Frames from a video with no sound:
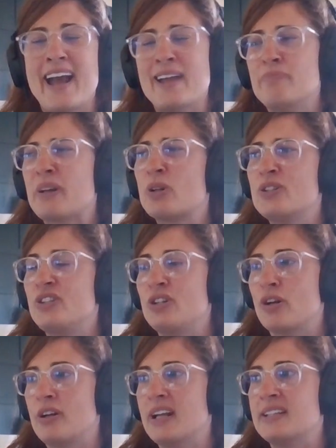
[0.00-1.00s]
And because,
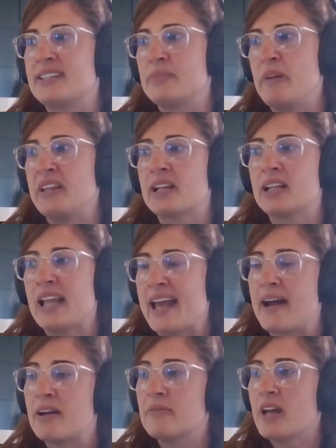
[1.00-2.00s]
it's been the
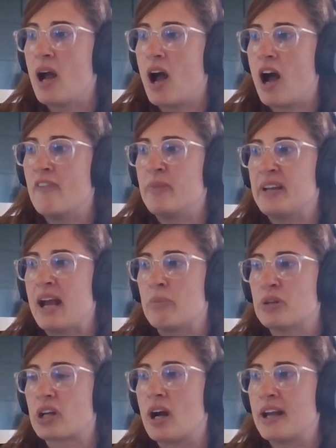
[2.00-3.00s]
latter, I've been
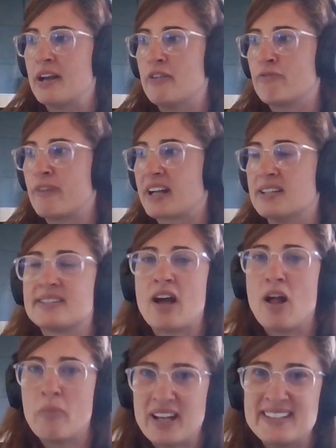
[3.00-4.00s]
able to kind of
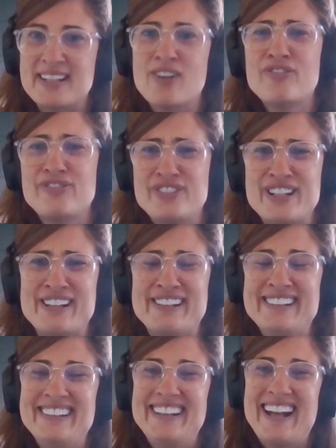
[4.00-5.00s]
reconcile myself to,
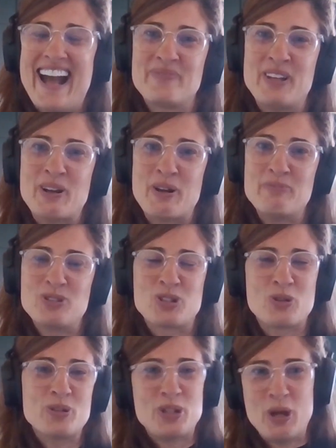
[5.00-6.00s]

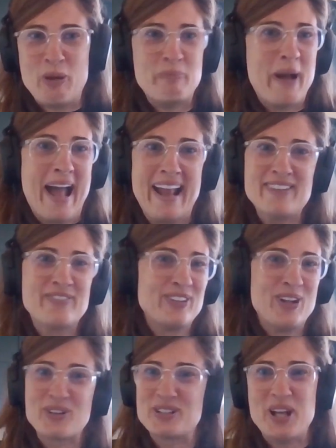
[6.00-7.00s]
short-term pain for
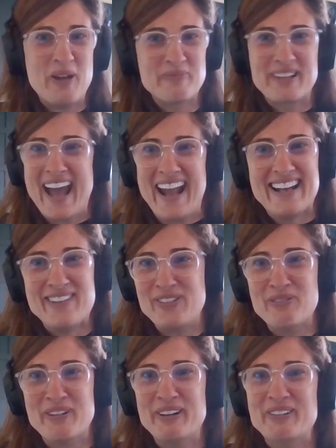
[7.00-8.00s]
long-term gain, if
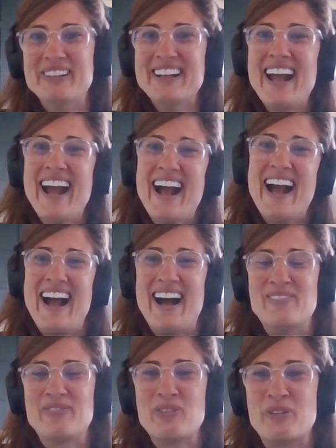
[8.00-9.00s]
you will,
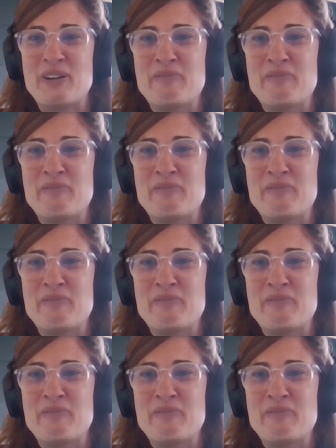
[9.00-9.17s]
for one